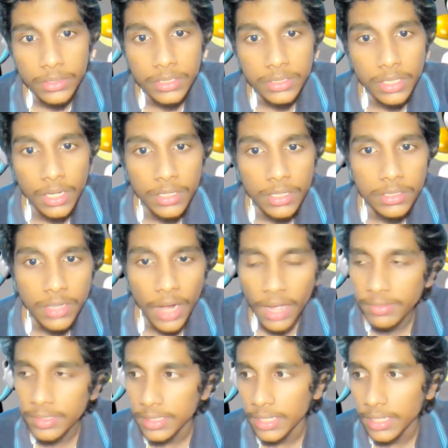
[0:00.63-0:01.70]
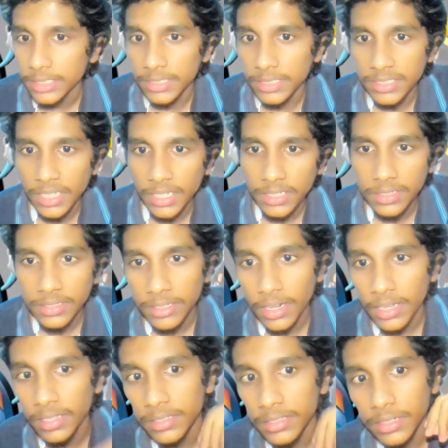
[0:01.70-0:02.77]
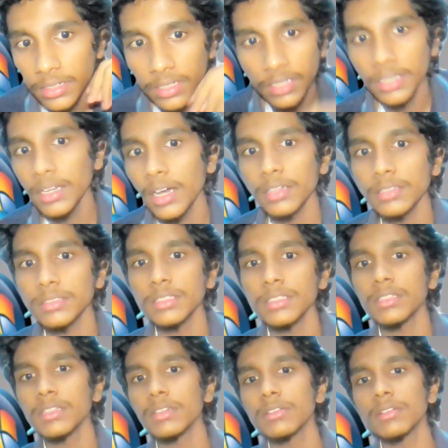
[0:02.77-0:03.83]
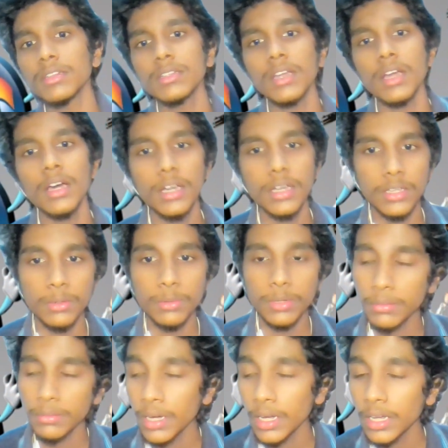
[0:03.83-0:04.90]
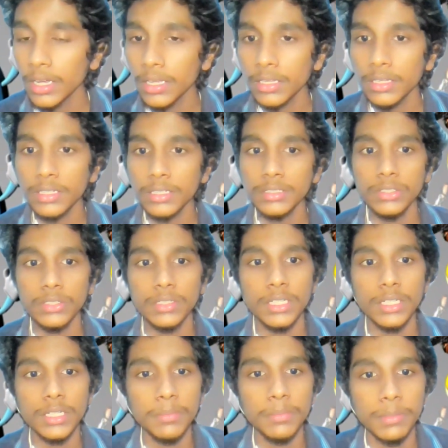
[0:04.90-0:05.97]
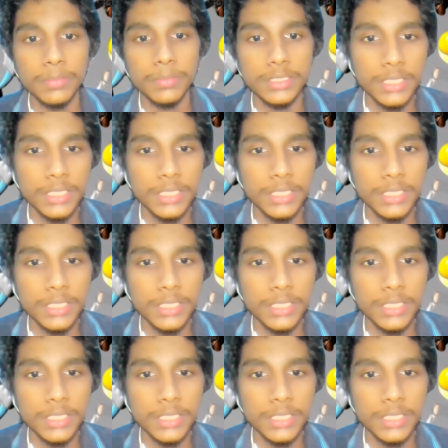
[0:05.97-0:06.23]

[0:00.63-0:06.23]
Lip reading: just got your driving license and you're cracking your head out thinking what car you want to buy because you heard people